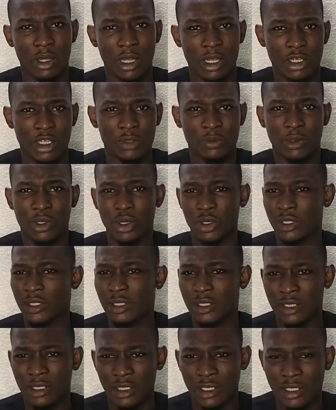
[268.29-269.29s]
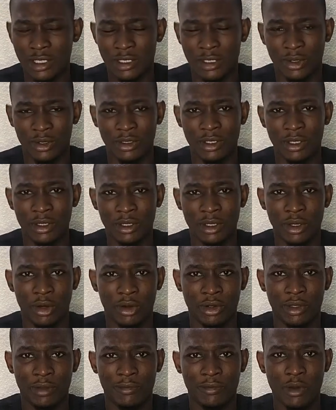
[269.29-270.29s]
Just because he's on
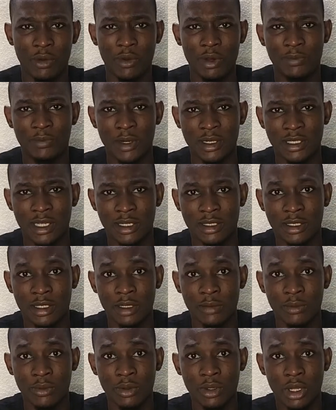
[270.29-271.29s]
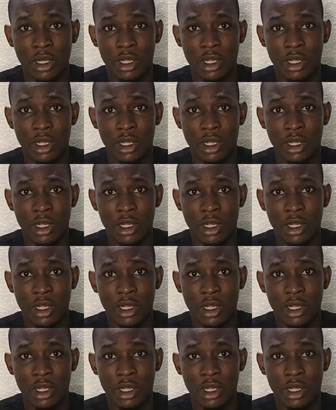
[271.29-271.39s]
the phone with President Tinubu